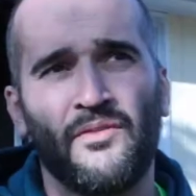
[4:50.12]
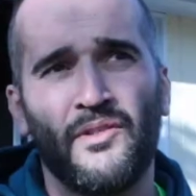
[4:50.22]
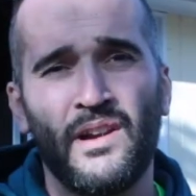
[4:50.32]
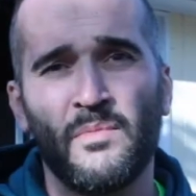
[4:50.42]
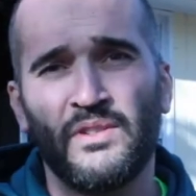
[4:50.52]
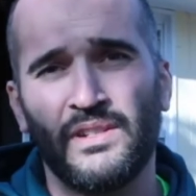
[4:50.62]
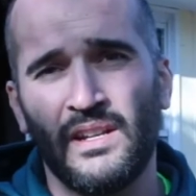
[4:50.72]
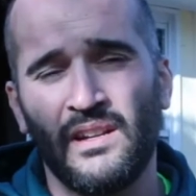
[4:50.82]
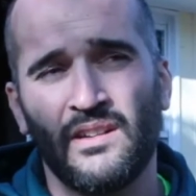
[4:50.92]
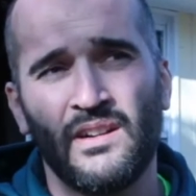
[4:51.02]
framers in
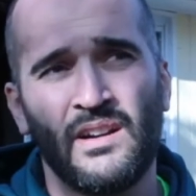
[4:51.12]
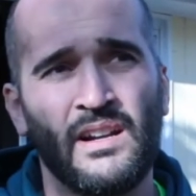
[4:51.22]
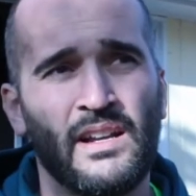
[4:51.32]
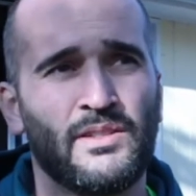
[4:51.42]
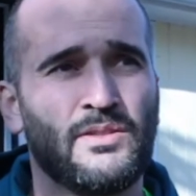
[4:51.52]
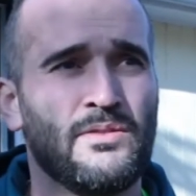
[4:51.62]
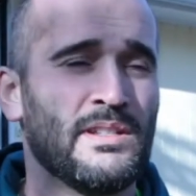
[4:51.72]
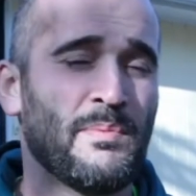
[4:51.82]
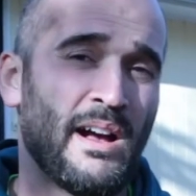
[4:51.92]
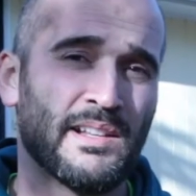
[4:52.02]
here as soon
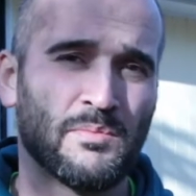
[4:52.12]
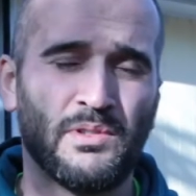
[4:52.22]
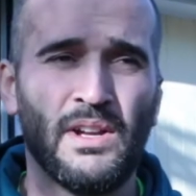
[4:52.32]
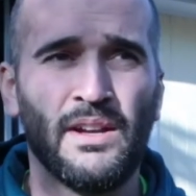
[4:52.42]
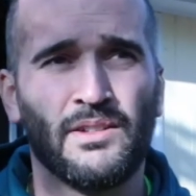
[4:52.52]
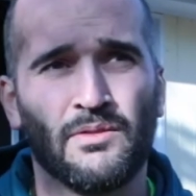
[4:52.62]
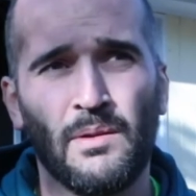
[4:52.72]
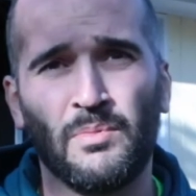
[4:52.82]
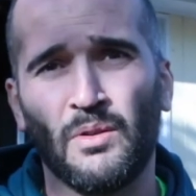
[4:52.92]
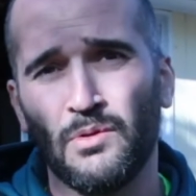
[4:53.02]
as possible to
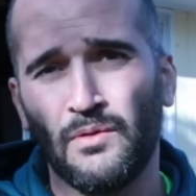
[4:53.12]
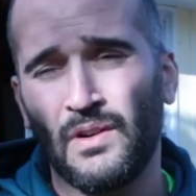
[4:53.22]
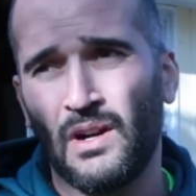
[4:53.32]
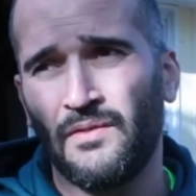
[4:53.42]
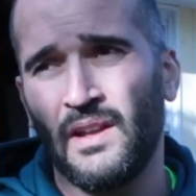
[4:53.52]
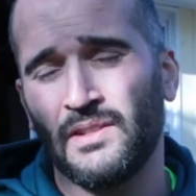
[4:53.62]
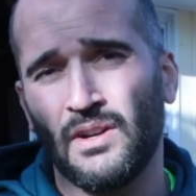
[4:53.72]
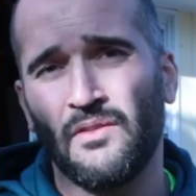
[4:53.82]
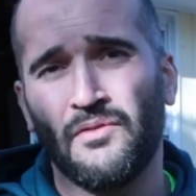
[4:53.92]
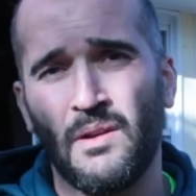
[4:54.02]
rip the roof off and
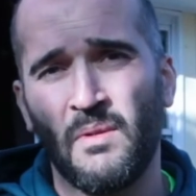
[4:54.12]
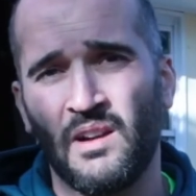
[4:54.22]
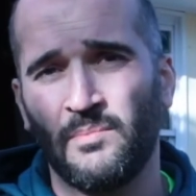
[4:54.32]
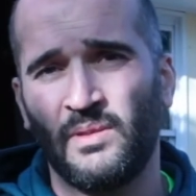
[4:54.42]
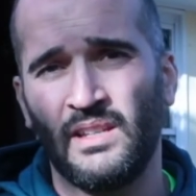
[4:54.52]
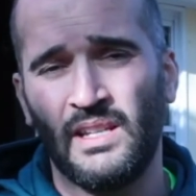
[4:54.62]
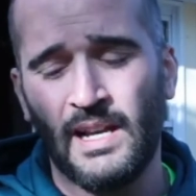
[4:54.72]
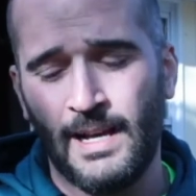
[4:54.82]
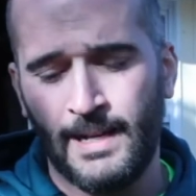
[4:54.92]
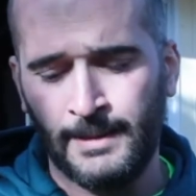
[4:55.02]
start framing up the
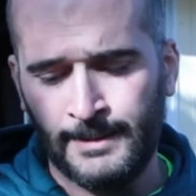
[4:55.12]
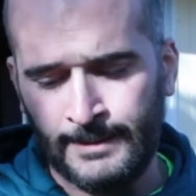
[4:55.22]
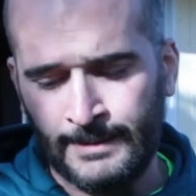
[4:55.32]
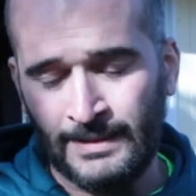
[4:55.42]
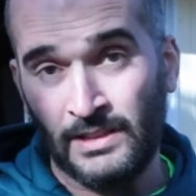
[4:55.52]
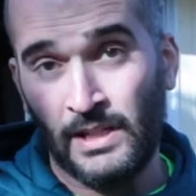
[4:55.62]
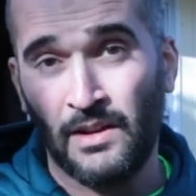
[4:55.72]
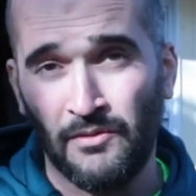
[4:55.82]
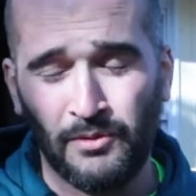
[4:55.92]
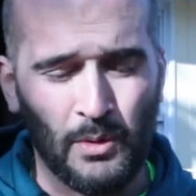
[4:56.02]

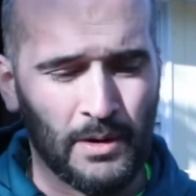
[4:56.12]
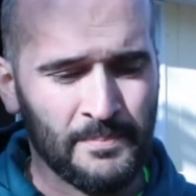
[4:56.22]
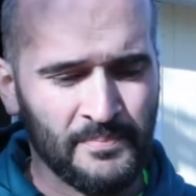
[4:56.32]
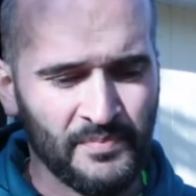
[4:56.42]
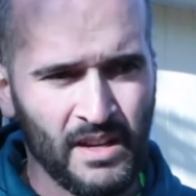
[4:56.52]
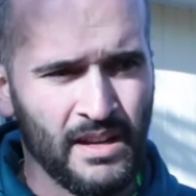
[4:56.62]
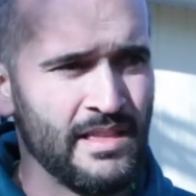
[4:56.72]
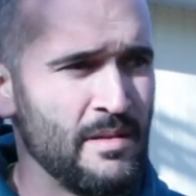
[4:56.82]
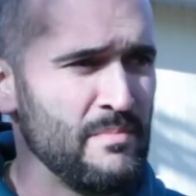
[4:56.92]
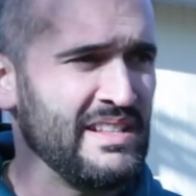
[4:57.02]
second floor.
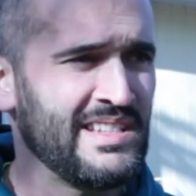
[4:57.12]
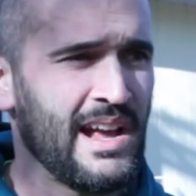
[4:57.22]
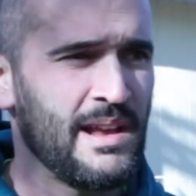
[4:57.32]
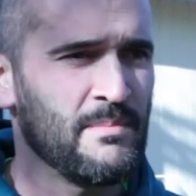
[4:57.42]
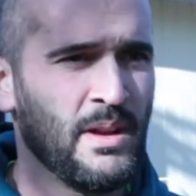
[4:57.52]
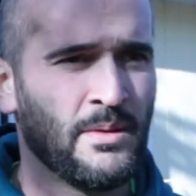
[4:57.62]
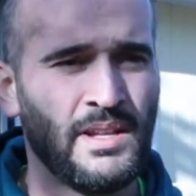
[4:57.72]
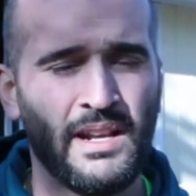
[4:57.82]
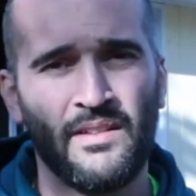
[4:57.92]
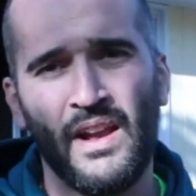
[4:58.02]
In the meantime,
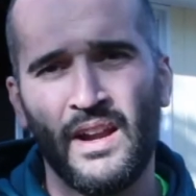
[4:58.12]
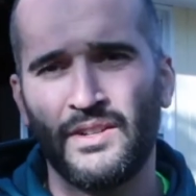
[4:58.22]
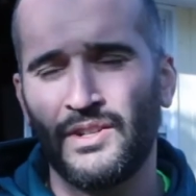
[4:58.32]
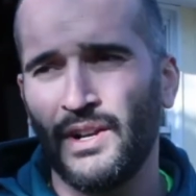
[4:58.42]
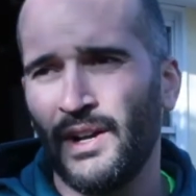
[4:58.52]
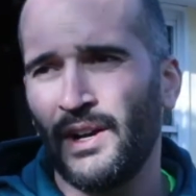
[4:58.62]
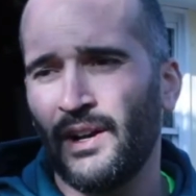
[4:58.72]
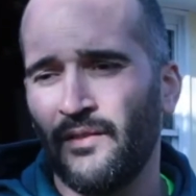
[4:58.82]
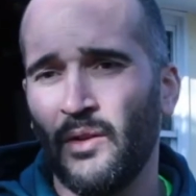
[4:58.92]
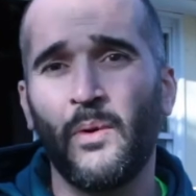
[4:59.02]
take advantage
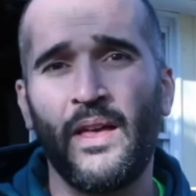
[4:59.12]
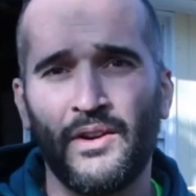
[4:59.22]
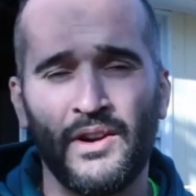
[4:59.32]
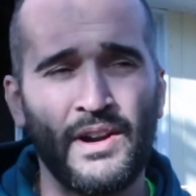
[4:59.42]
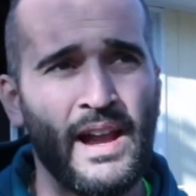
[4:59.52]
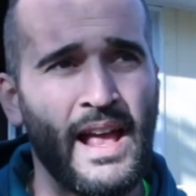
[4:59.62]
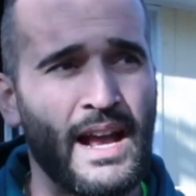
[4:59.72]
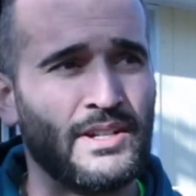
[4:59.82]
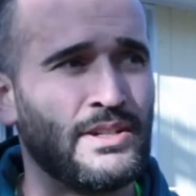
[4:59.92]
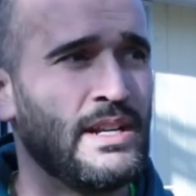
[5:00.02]
of the weather,
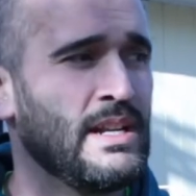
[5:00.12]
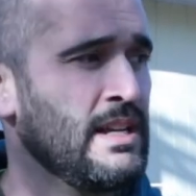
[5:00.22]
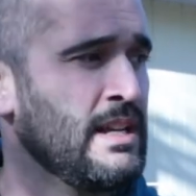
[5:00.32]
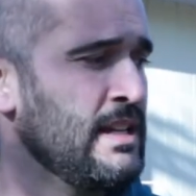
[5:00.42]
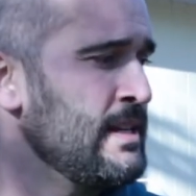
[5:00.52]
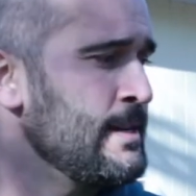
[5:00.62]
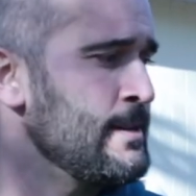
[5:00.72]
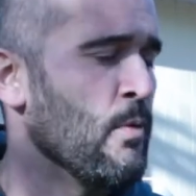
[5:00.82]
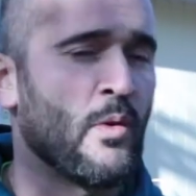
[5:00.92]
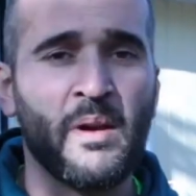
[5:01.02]
actually
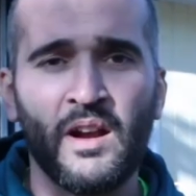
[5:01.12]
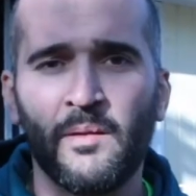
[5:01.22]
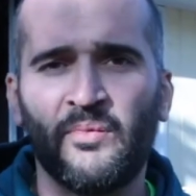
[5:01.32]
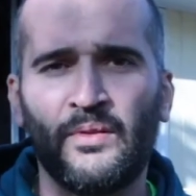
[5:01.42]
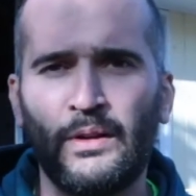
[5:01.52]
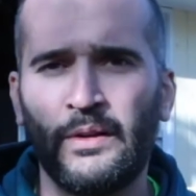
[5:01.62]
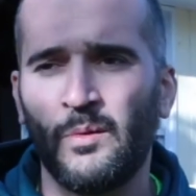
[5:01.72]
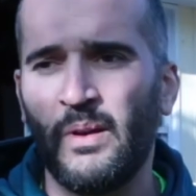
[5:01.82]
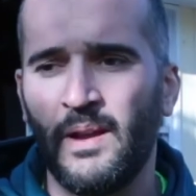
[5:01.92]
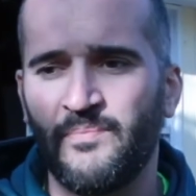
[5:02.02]
warming up for a little
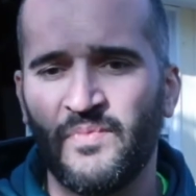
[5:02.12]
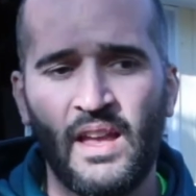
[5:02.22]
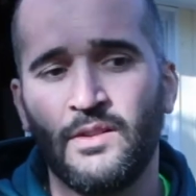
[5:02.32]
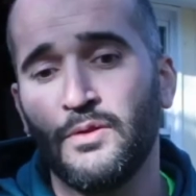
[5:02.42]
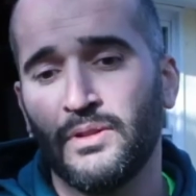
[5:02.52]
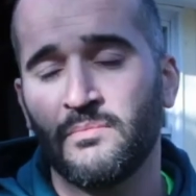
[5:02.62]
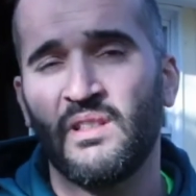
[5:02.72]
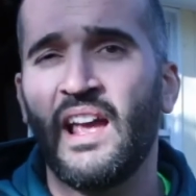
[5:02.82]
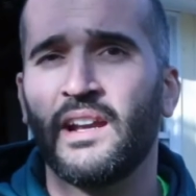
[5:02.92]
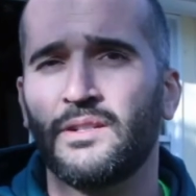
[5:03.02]
bit and do some of
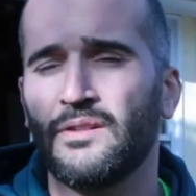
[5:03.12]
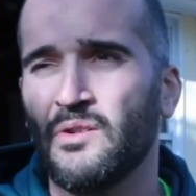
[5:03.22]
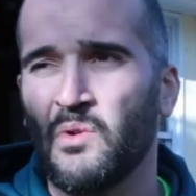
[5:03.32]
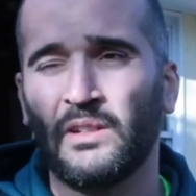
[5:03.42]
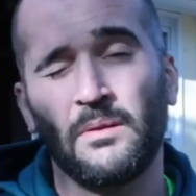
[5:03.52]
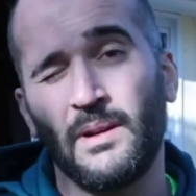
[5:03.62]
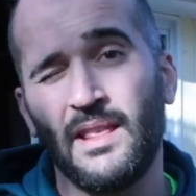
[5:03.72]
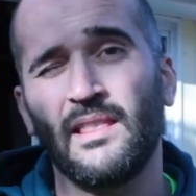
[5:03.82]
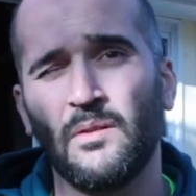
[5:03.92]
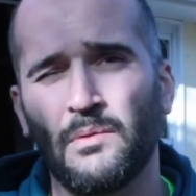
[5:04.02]
the exterior work that we
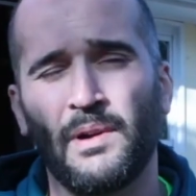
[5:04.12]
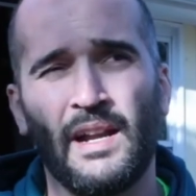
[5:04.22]
didn't think we were